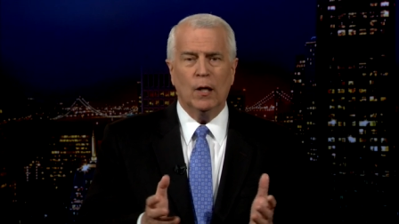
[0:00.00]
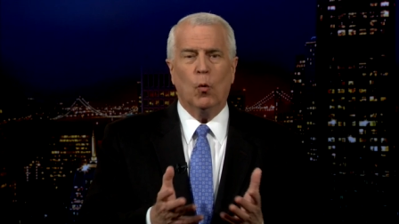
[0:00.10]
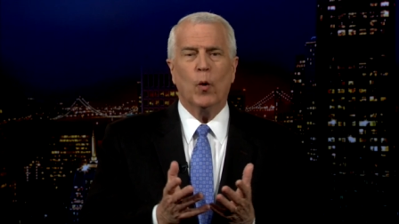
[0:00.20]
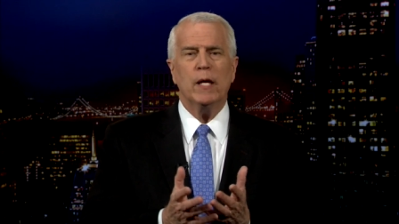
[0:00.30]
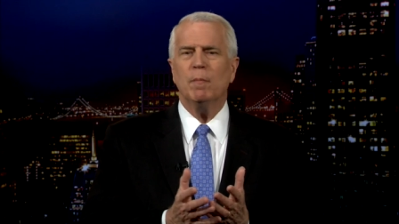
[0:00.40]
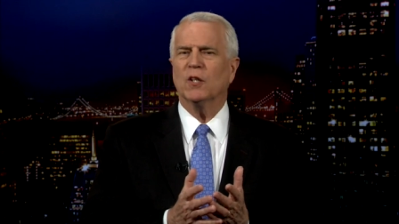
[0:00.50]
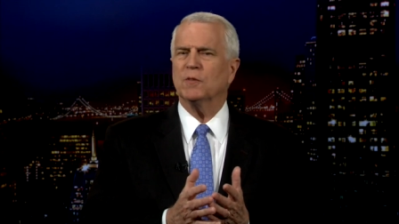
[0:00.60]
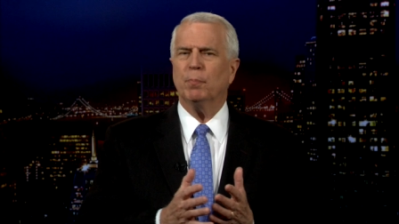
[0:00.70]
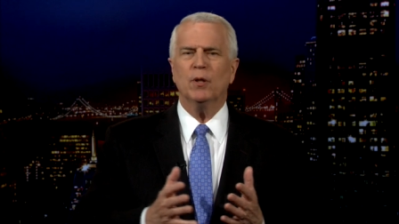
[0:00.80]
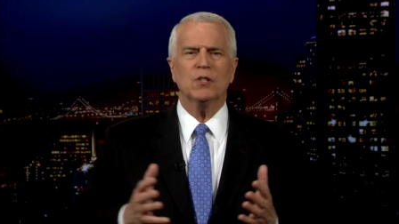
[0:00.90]
we
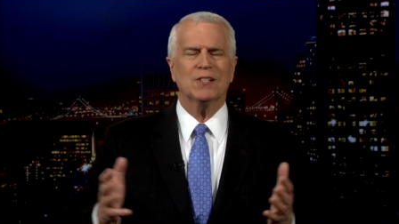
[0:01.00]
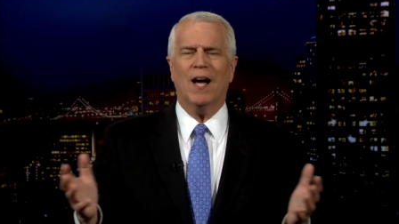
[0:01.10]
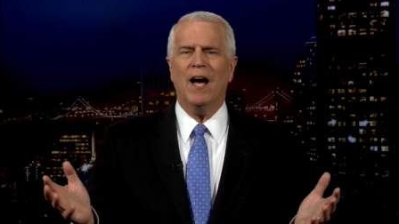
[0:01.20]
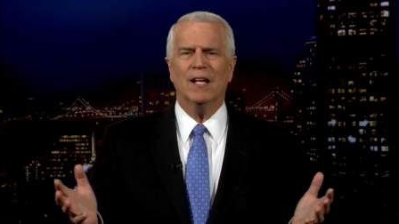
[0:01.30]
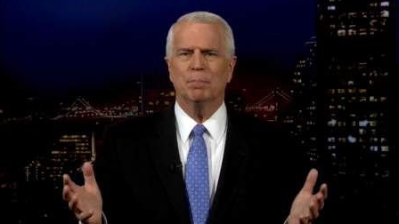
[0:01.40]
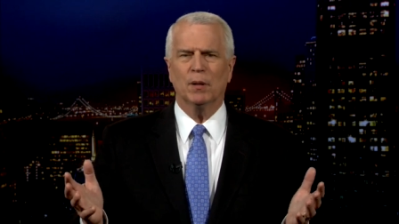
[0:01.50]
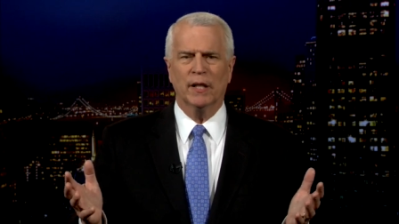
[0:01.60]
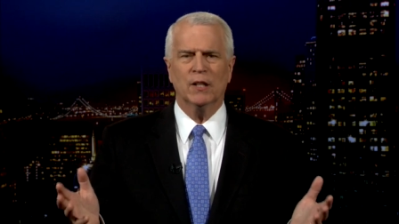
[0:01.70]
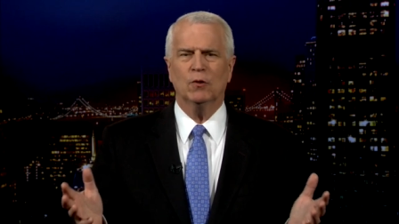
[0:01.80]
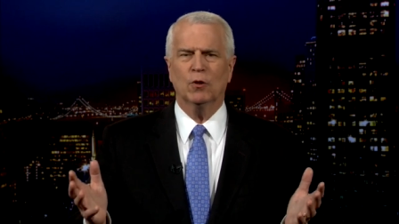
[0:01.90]
must put aside
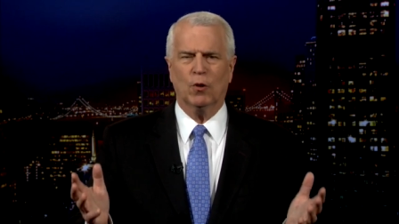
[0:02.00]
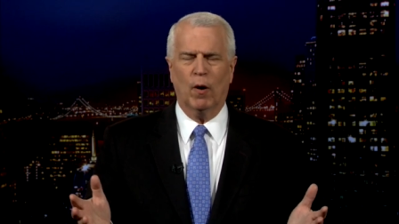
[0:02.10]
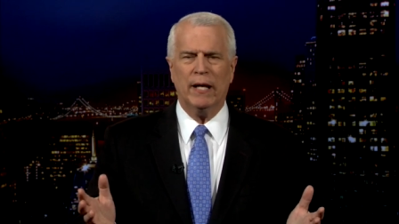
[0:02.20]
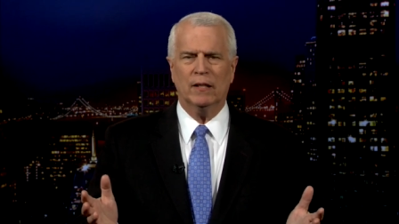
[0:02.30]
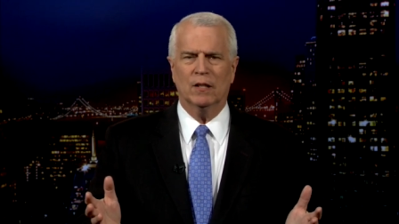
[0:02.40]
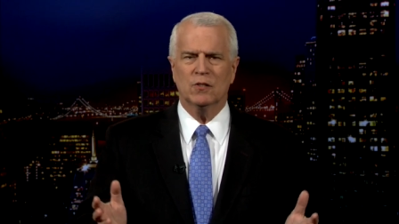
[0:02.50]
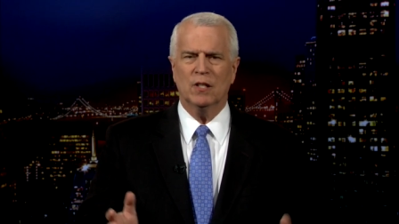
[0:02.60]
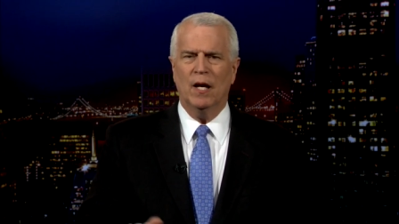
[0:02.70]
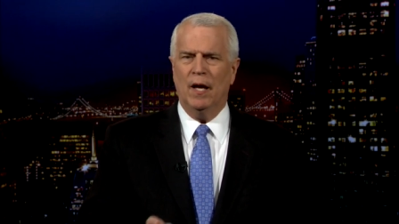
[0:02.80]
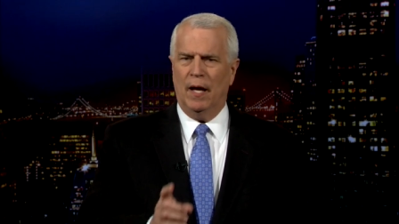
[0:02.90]
political correctness
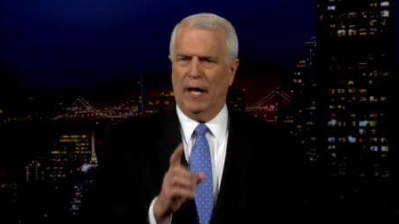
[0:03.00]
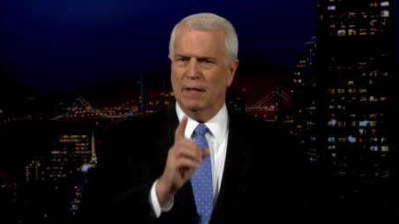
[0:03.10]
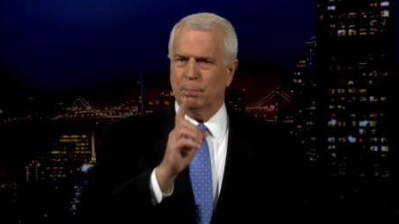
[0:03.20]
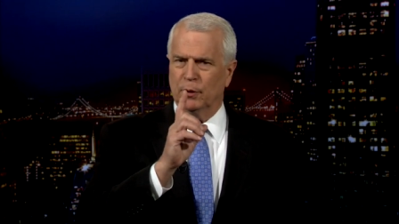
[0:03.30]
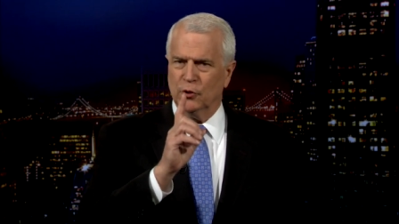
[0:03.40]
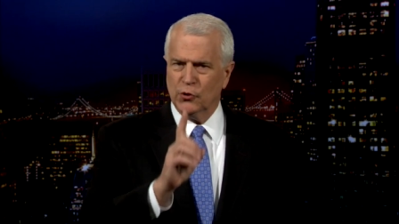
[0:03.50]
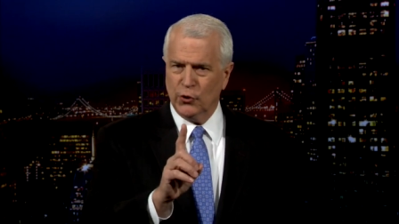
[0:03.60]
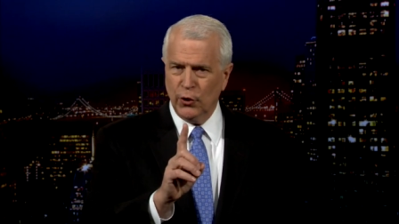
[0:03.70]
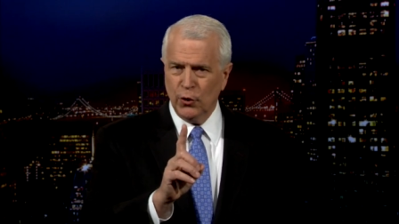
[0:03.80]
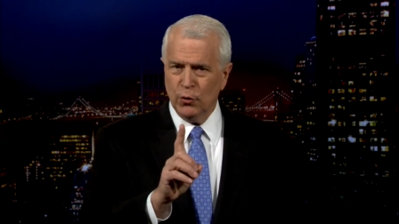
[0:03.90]
and
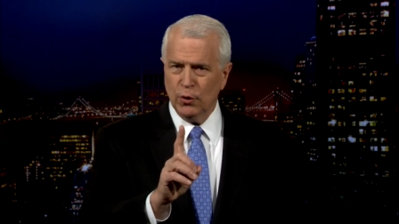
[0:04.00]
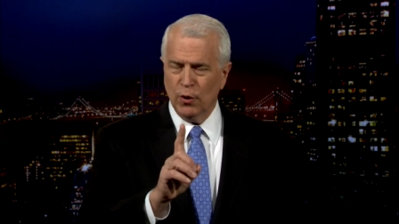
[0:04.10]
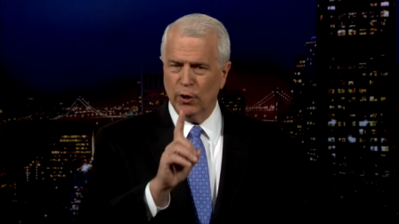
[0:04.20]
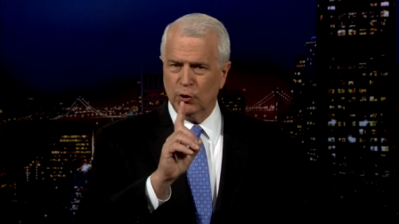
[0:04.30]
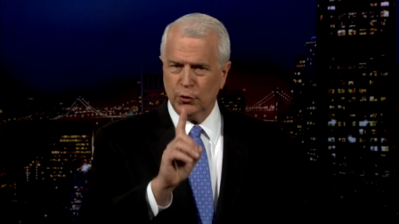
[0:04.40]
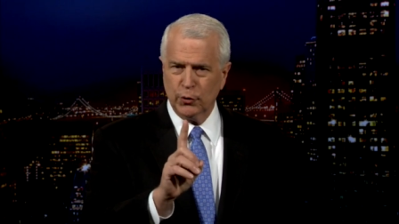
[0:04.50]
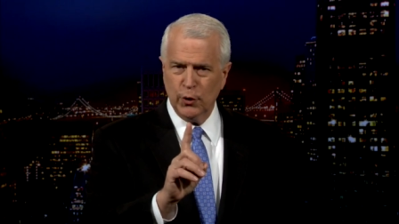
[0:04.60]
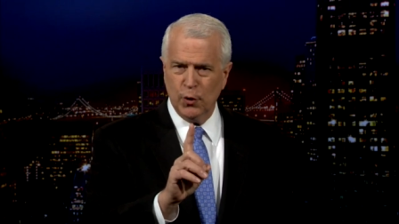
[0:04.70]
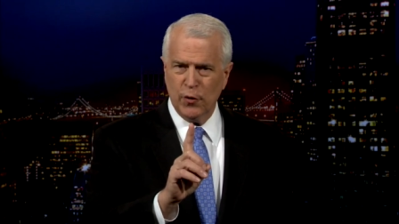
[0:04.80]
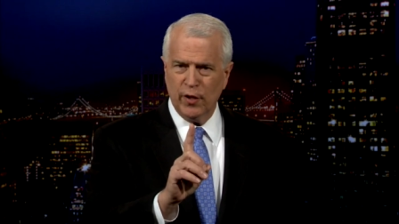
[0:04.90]
pursue the
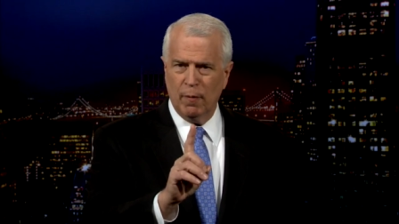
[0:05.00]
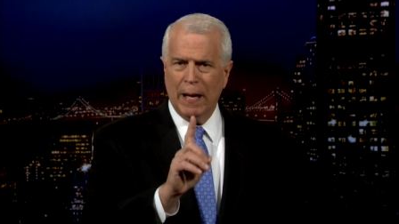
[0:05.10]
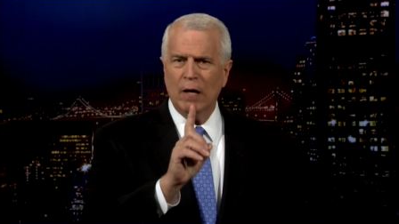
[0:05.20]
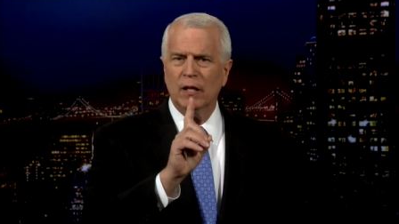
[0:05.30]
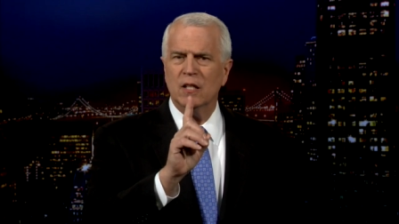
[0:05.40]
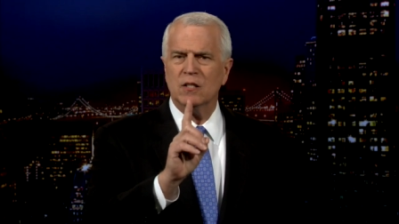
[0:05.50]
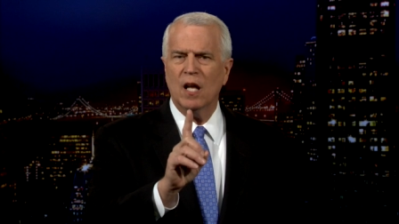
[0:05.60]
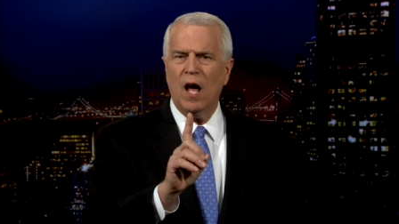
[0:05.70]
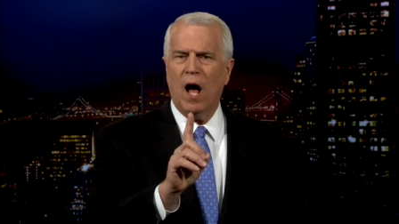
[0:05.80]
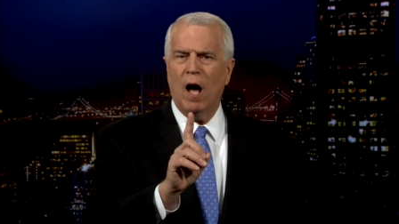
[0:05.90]
truth about
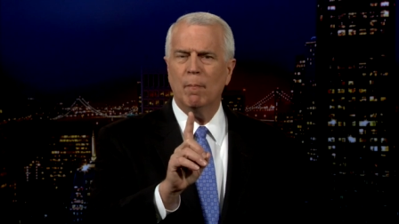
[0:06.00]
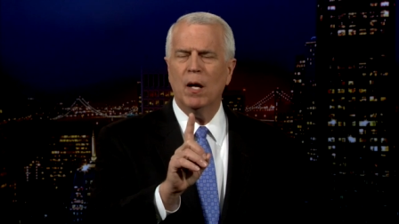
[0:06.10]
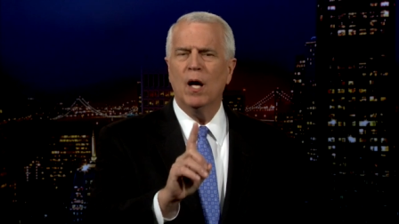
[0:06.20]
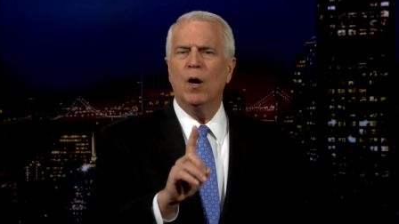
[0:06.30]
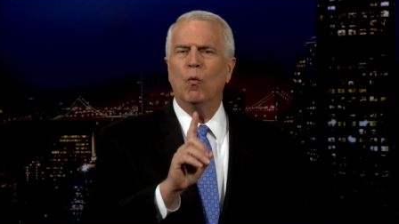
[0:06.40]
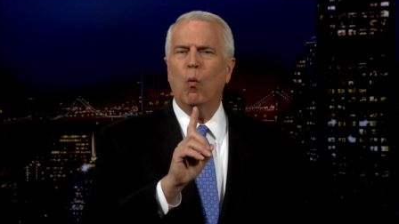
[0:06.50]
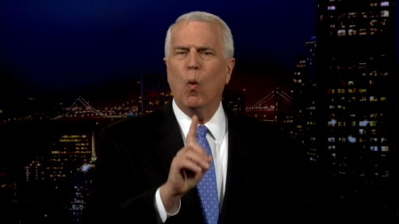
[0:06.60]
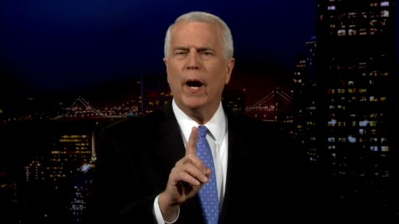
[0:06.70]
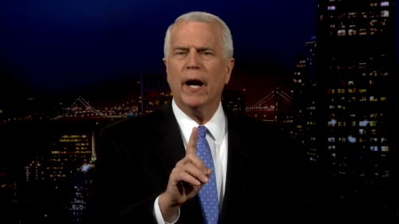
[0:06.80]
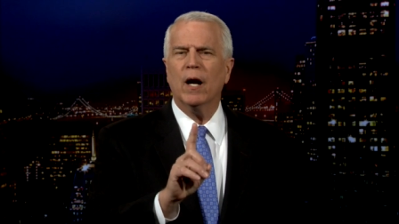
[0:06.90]
Islam
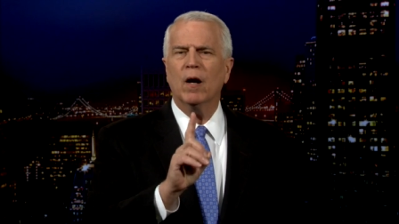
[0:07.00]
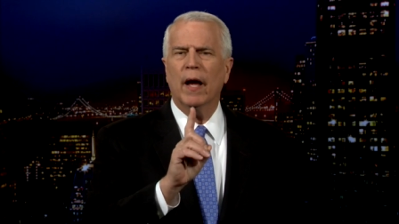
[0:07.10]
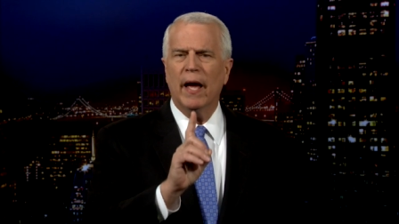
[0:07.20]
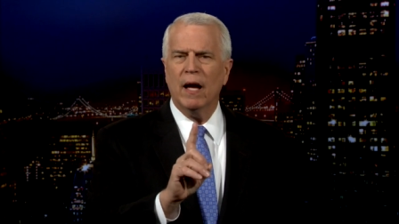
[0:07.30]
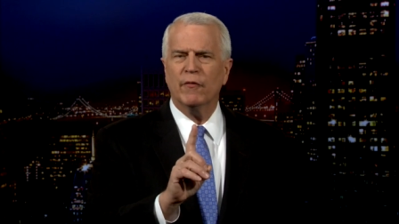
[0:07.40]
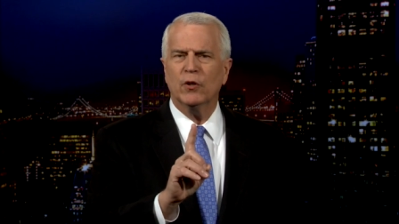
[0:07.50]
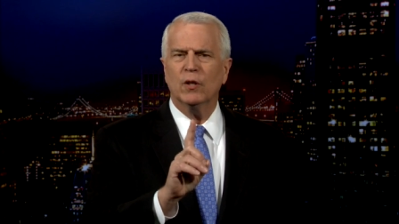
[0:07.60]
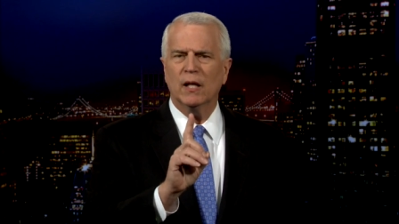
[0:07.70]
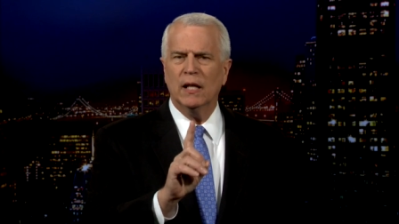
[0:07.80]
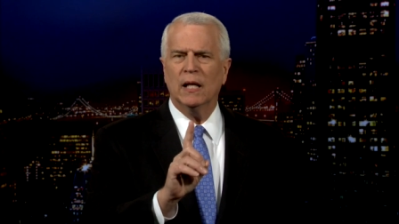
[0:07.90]
wherever
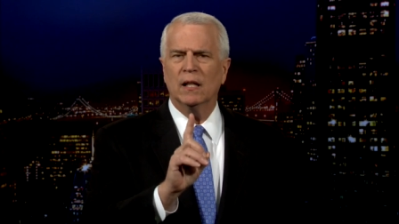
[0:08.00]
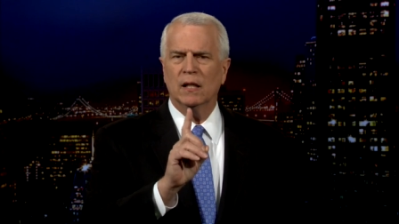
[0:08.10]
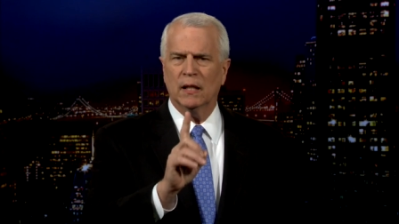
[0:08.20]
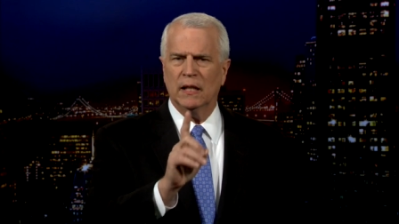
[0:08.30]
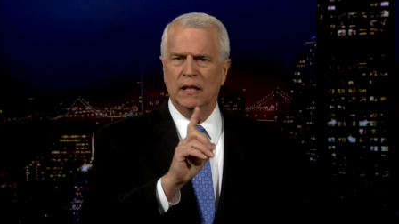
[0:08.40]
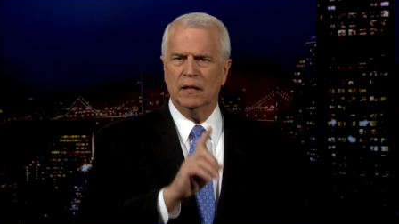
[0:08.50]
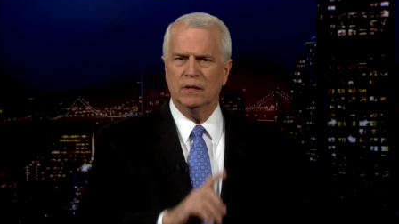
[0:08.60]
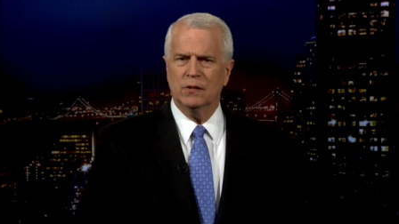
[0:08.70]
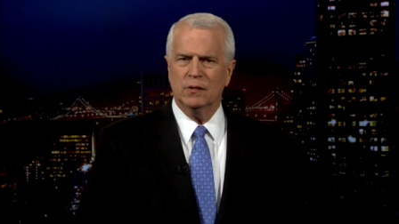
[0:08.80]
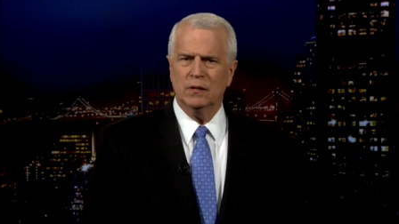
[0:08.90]
it
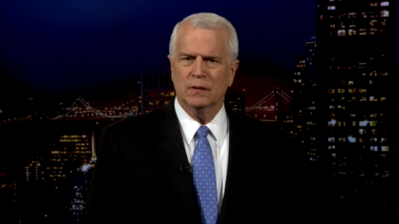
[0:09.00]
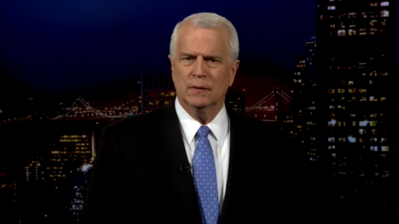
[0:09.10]
leads.